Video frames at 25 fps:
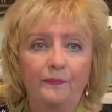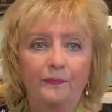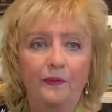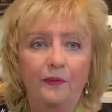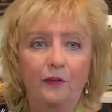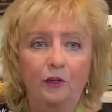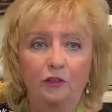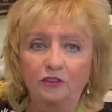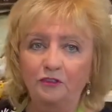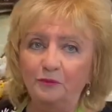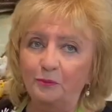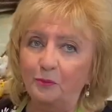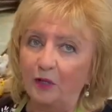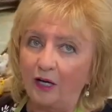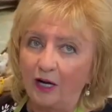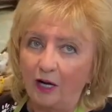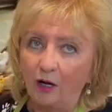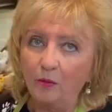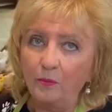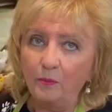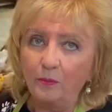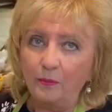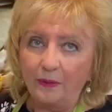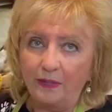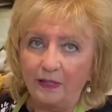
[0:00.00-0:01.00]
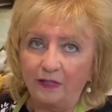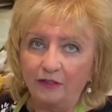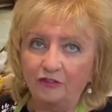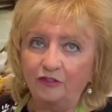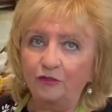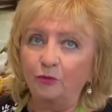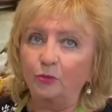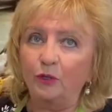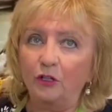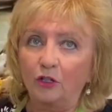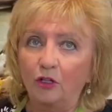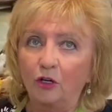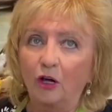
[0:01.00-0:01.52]
those brown
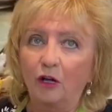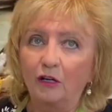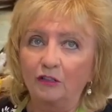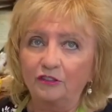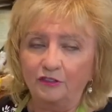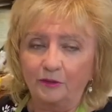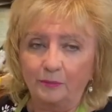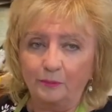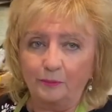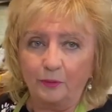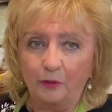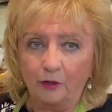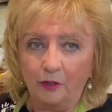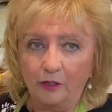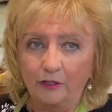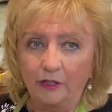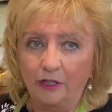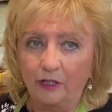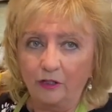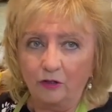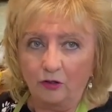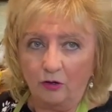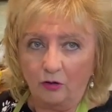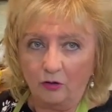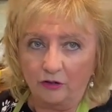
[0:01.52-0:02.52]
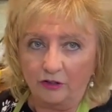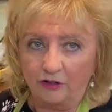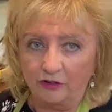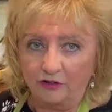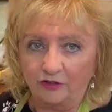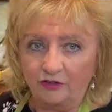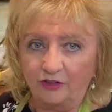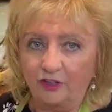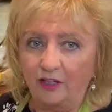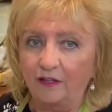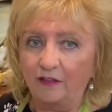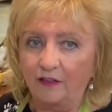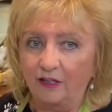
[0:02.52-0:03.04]
bits would cause a burning
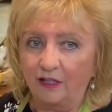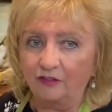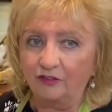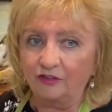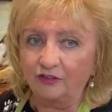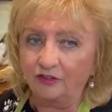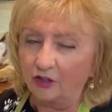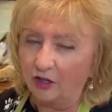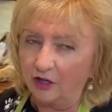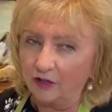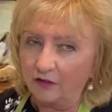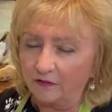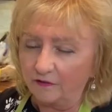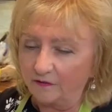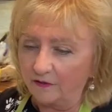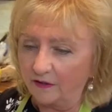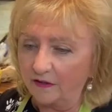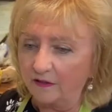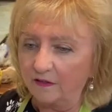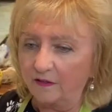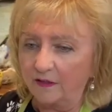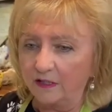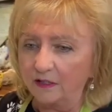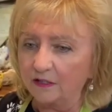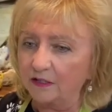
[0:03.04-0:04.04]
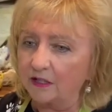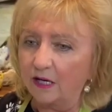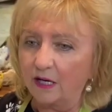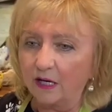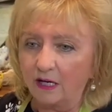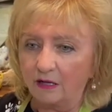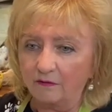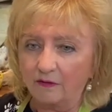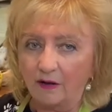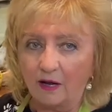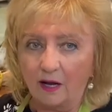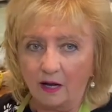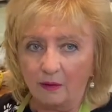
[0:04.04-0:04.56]
notice, and that's not a fun thing to
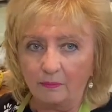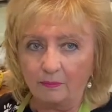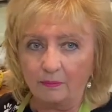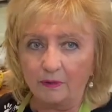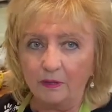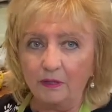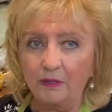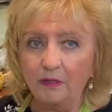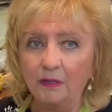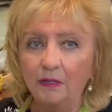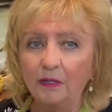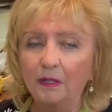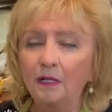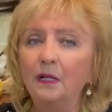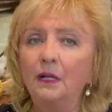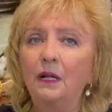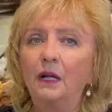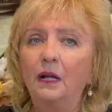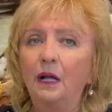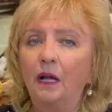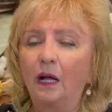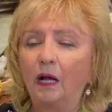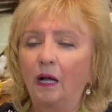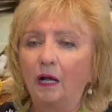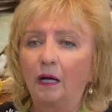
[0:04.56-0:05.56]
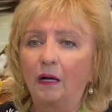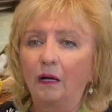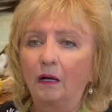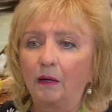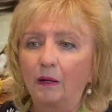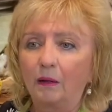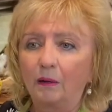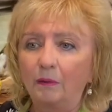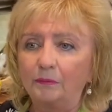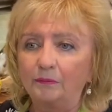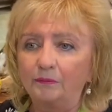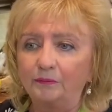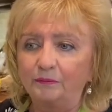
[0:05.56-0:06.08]
have happen.
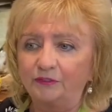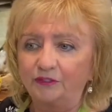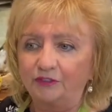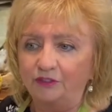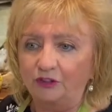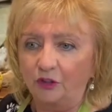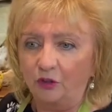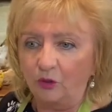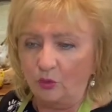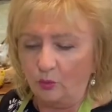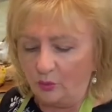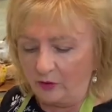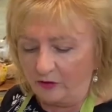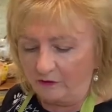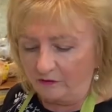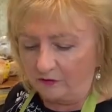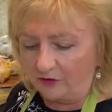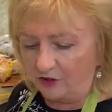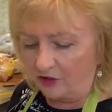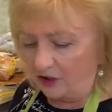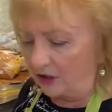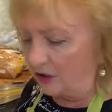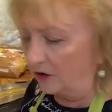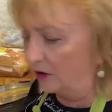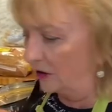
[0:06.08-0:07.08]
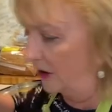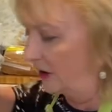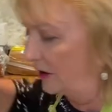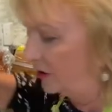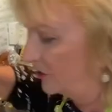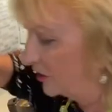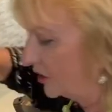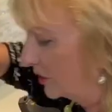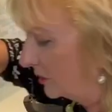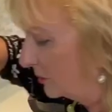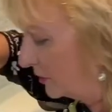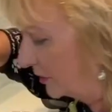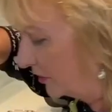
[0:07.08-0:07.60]
Um, so we've
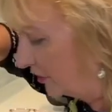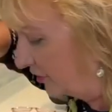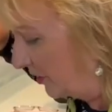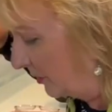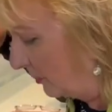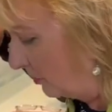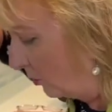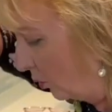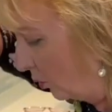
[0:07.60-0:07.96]
deglazed it with some